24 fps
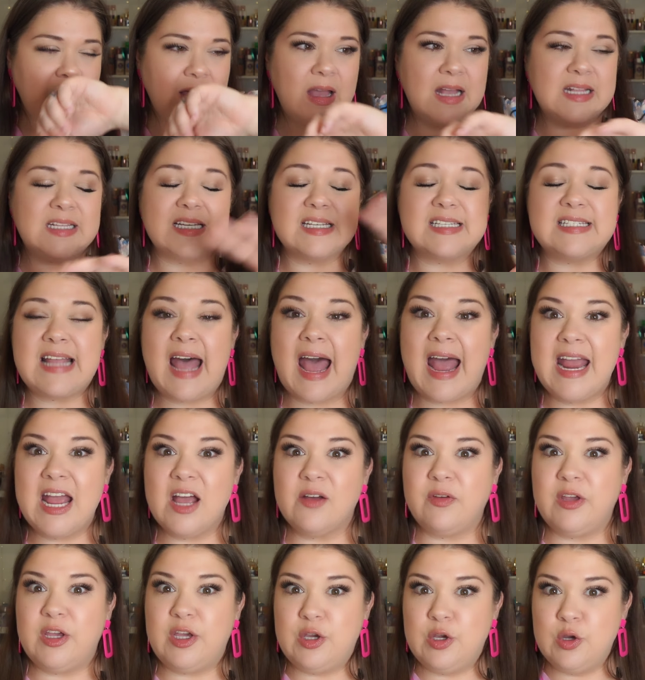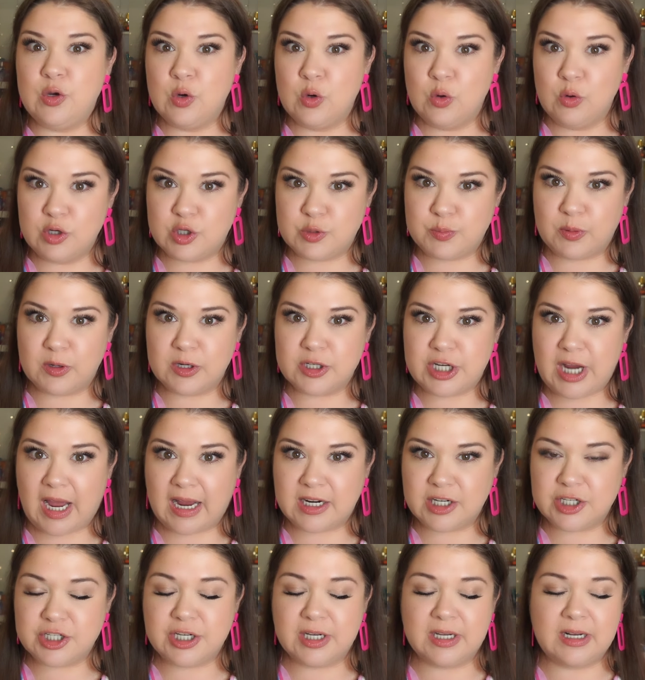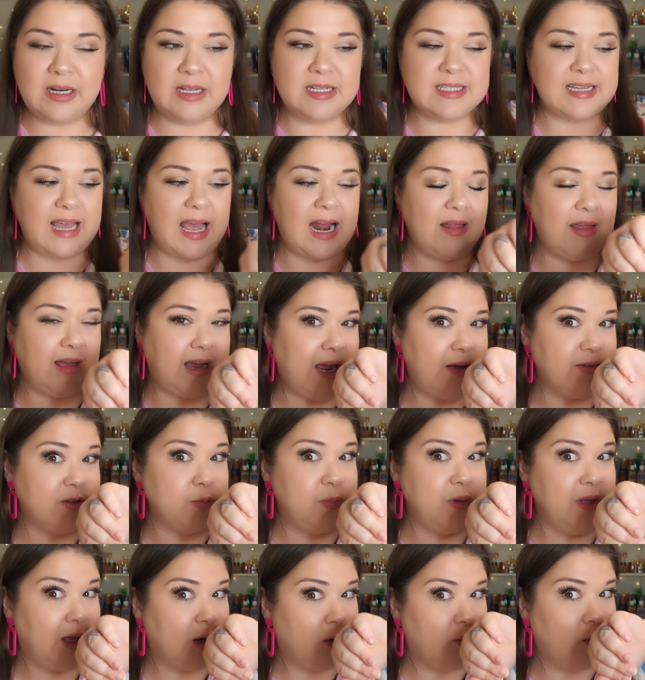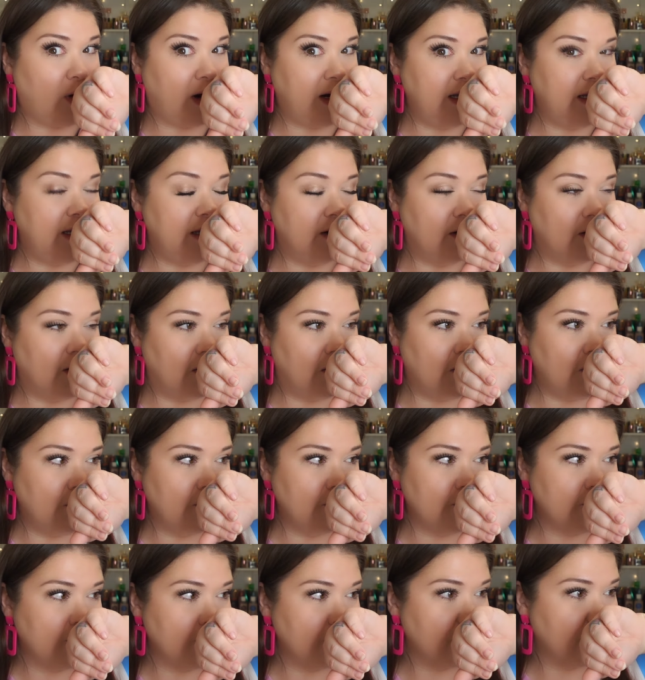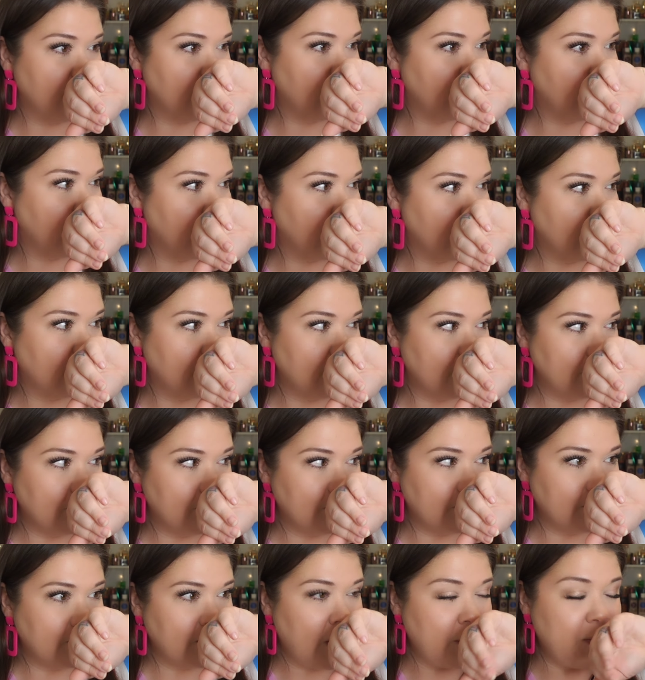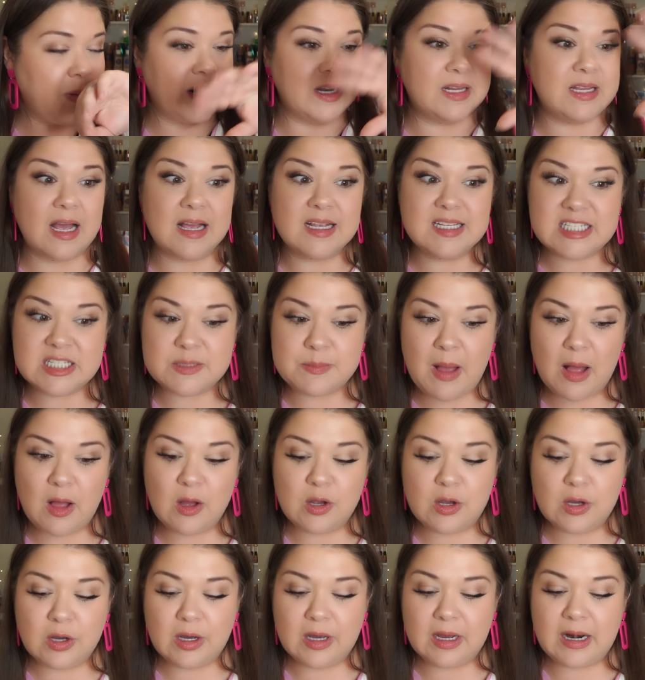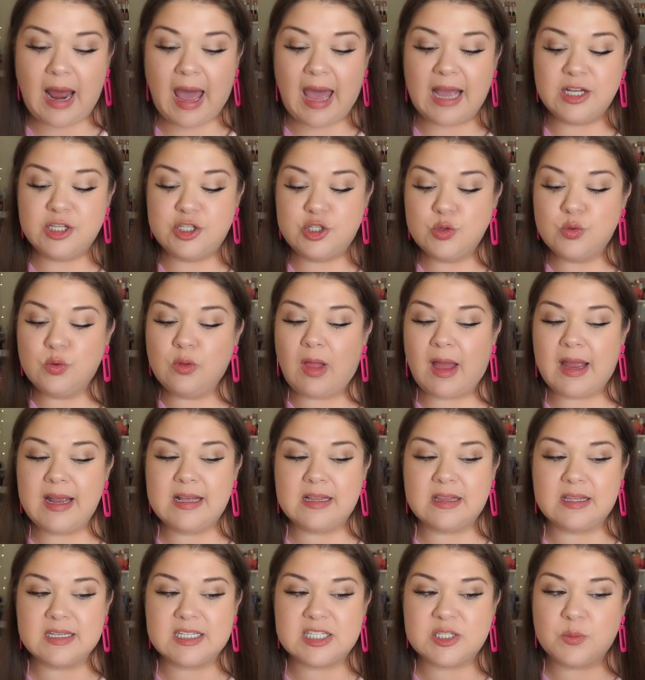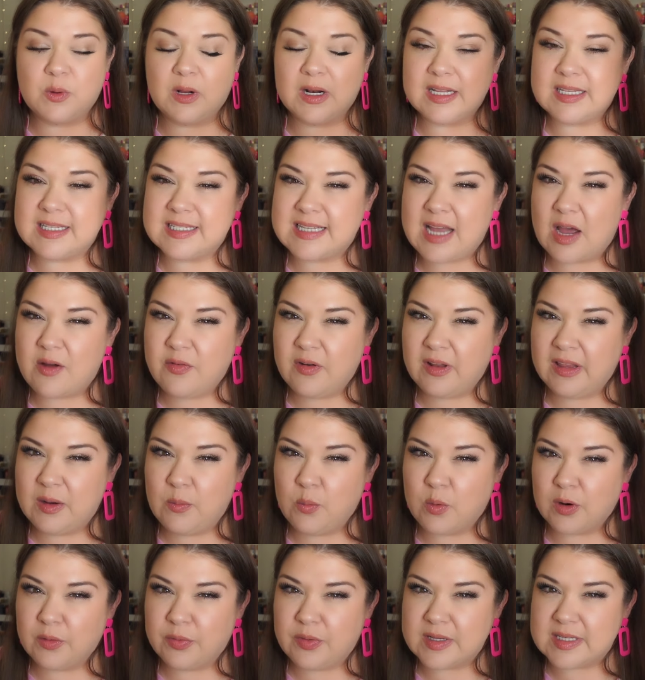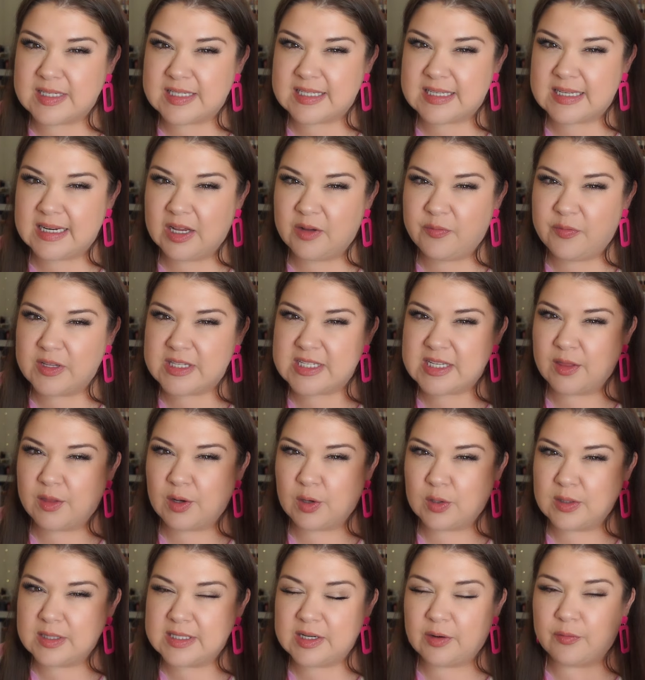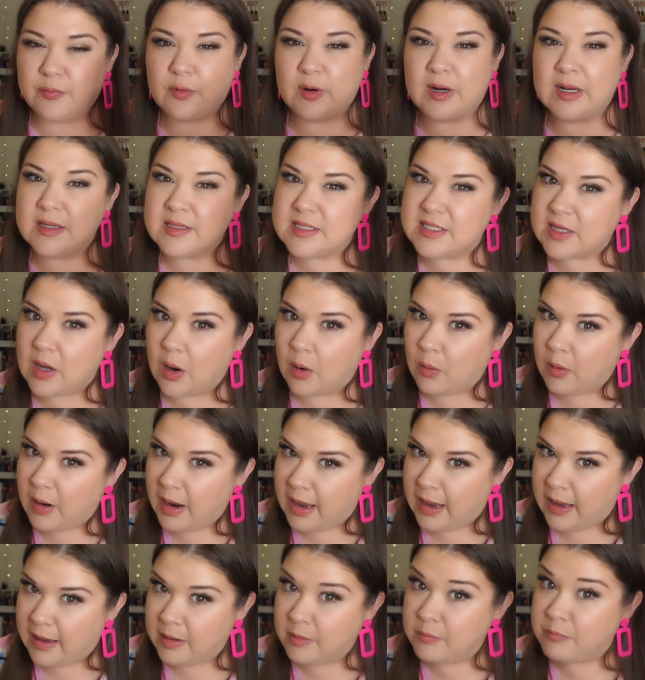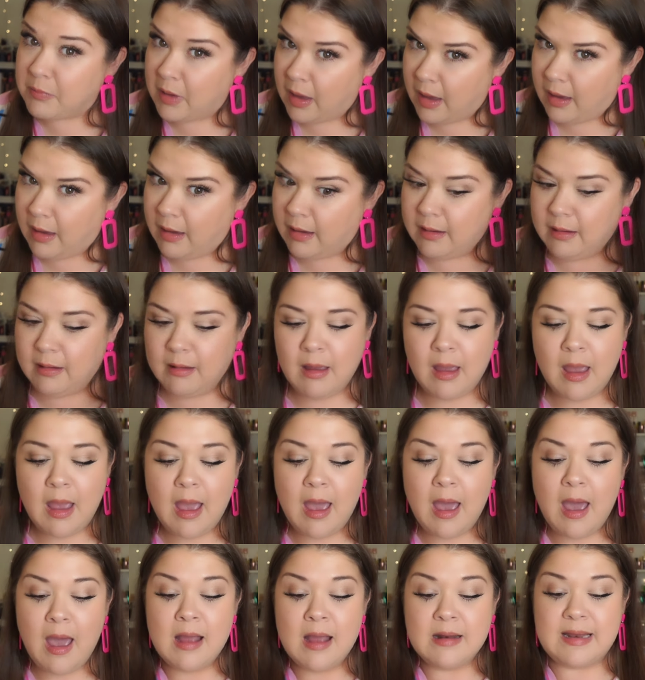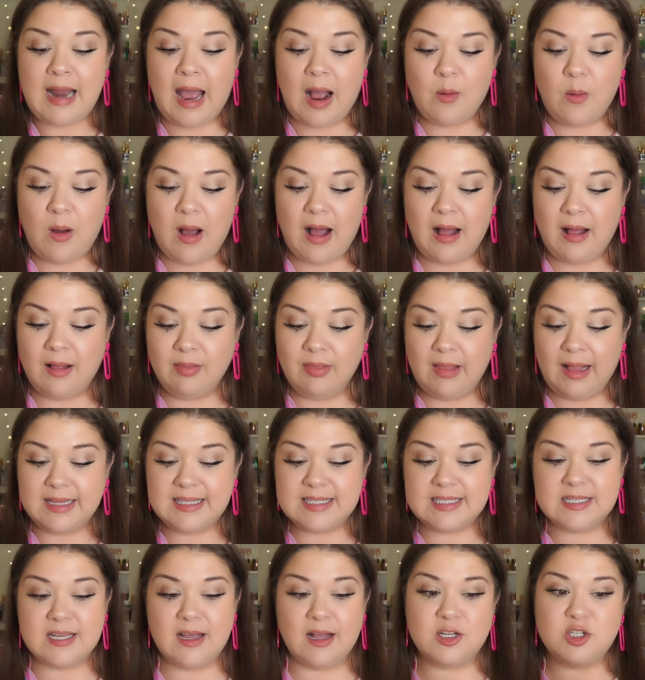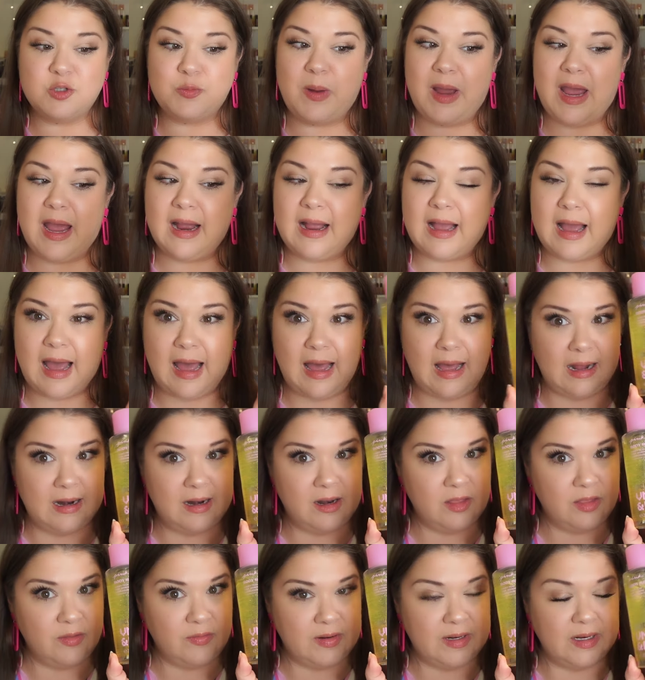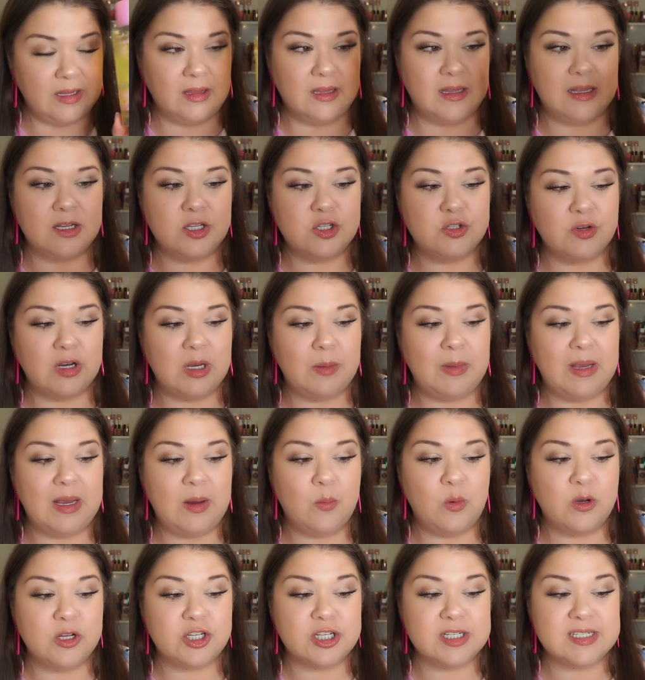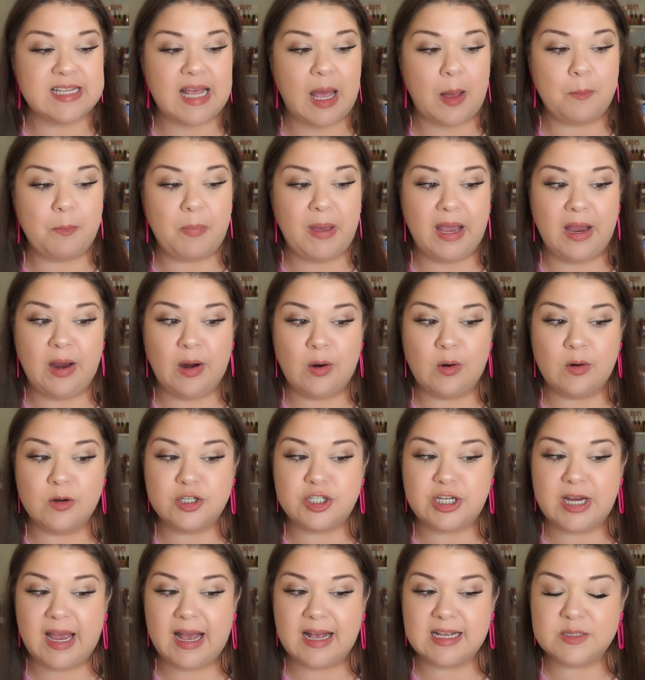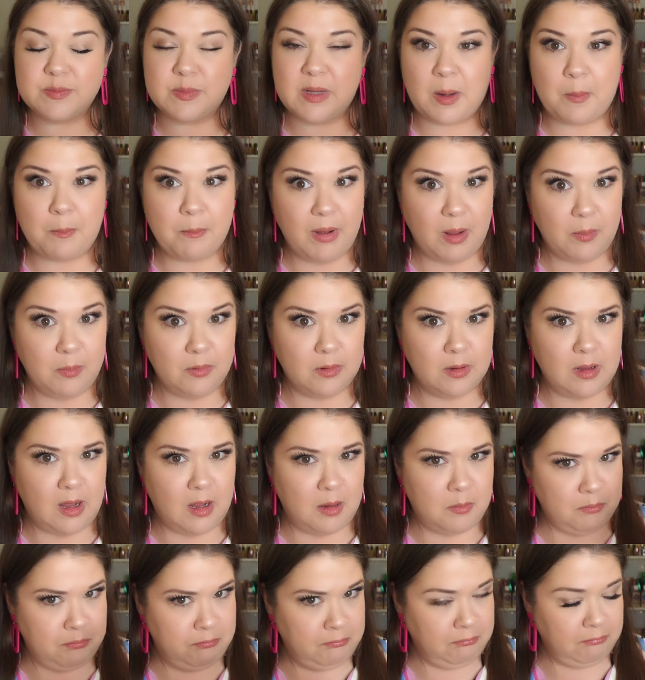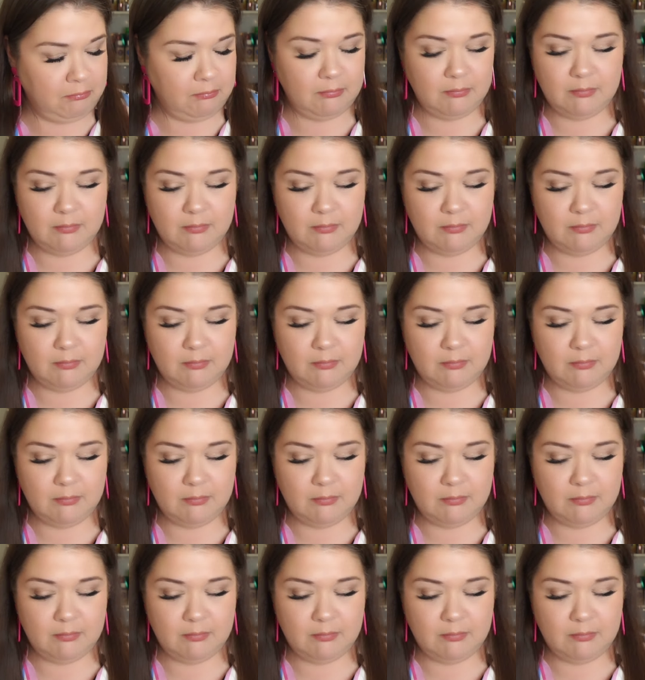It does not have huge projection. It's kind of like I have to be like right here. But it does smell good. I do like this one. It's definitely worth a sniff. It's a little different. So, hey, hey. Now, let's touch back on the Vanilla and Dreamy, which is that pear, jasmine, and bubblegum.